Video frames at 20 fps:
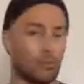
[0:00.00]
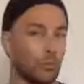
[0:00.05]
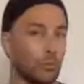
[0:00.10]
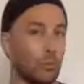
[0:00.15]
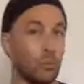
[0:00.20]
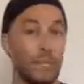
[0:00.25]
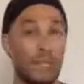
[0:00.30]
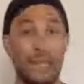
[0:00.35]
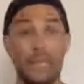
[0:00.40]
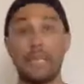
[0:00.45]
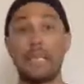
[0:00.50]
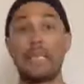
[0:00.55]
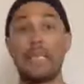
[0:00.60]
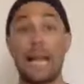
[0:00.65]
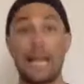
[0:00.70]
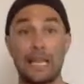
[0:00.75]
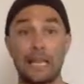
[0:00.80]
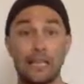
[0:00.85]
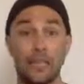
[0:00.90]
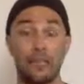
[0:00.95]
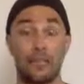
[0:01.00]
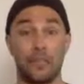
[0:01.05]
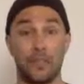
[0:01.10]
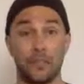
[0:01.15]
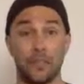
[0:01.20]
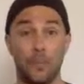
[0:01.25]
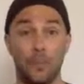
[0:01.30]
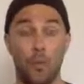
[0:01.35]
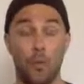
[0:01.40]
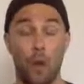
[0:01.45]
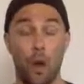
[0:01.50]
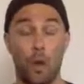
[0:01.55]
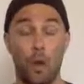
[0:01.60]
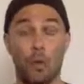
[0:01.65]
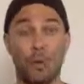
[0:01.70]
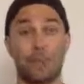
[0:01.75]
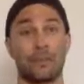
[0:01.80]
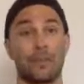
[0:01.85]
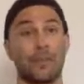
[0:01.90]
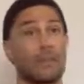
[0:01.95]
We need that sufficient
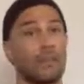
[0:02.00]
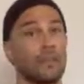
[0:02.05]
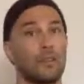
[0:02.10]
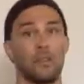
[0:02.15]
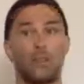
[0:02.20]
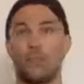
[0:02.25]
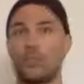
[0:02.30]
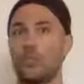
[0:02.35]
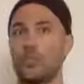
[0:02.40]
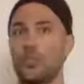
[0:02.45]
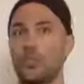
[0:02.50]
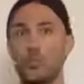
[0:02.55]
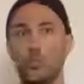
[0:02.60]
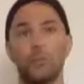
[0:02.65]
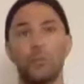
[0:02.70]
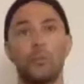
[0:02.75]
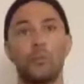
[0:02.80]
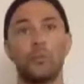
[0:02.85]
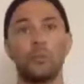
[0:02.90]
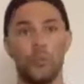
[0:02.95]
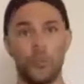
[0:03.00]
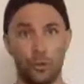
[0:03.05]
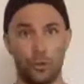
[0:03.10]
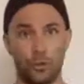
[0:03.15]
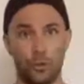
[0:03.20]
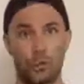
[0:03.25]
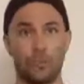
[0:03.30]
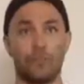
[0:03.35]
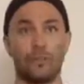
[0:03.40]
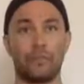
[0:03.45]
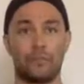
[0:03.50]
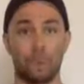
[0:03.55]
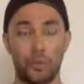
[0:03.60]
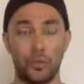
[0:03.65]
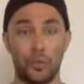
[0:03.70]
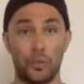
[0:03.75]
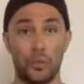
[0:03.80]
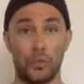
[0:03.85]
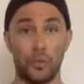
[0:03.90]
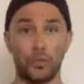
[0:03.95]
water. Chew your
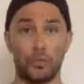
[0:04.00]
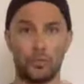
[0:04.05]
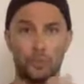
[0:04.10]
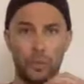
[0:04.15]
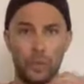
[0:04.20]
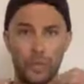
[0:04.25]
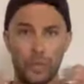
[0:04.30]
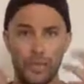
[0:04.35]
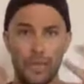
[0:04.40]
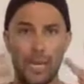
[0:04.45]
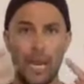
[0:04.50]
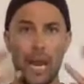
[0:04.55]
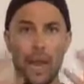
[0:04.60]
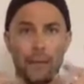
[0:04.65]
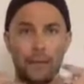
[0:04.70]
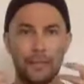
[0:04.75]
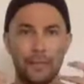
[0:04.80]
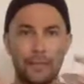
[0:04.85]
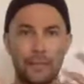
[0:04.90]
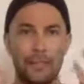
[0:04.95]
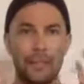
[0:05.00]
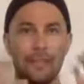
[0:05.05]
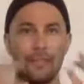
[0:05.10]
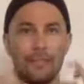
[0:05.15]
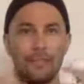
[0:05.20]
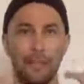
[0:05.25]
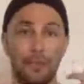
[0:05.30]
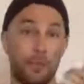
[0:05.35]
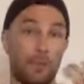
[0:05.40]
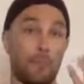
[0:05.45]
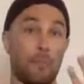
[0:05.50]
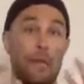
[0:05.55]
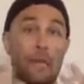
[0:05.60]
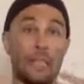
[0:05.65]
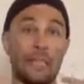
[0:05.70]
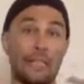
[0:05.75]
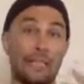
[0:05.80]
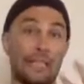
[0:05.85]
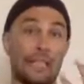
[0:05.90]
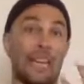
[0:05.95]
food. Really see if you can make
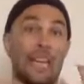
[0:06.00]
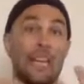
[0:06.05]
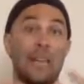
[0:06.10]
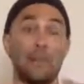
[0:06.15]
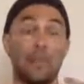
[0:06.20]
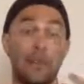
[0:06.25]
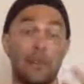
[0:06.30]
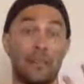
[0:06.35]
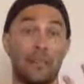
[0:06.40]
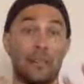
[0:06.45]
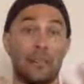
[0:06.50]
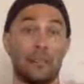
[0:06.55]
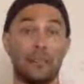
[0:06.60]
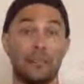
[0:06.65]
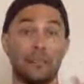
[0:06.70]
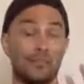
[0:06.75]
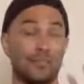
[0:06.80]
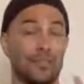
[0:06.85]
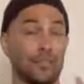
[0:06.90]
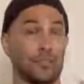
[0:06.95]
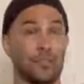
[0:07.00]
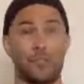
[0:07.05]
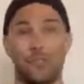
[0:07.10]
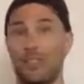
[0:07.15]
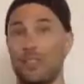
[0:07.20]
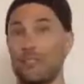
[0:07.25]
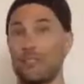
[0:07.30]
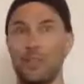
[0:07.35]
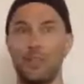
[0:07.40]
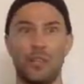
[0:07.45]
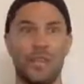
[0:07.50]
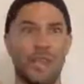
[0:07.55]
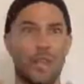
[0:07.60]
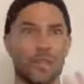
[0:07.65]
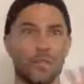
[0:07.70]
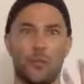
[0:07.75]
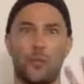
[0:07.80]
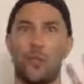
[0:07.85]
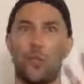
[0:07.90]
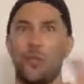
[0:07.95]
a game of it. So you can
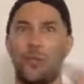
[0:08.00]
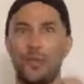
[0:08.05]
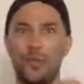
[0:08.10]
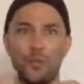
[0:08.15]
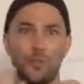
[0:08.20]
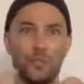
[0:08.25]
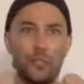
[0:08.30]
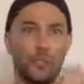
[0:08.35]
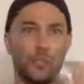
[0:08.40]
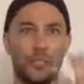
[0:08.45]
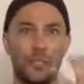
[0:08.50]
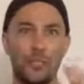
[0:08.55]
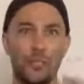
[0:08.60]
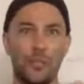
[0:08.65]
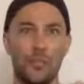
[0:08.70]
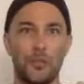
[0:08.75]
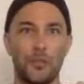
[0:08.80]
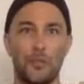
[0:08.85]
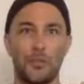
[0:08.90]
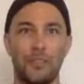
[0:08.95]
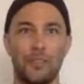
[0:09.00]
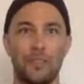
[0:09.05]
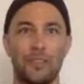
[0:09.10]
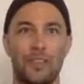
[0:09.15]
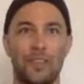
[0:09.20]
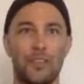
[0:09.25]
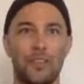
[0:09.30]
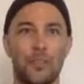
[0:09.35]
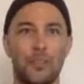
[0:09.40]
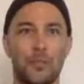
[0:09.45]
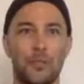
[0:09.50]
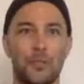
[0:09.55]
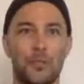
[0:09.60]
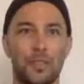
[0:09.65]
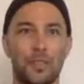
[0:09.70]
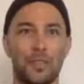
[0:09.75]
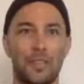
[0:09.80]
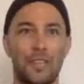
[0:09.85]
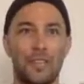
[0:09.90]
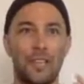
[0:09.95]
get 20 or 30 chews, even if it's
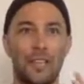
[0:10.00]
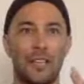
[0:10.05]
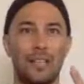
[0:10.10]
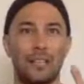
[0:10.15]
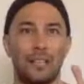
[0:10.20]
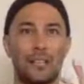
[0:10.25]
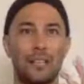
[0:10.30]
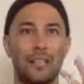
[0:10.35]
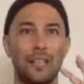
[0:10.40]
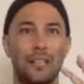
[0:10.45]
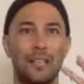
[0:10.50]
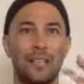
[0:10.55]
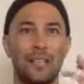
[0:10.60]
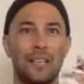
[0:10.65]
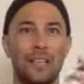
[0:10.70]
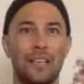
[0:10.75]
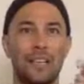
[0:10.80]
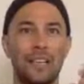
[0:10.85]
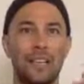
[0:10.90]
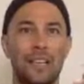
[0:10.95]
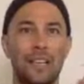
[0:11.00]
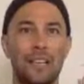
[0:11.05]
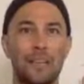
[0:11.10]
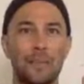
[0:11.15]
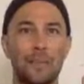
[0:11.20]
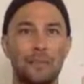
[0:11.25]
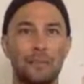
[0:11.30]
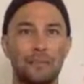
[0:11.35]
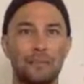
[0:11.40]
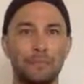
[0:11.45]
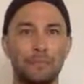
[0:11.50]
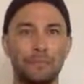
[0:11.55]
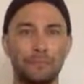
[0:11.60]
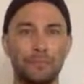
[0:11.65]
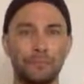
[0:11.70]
just like um,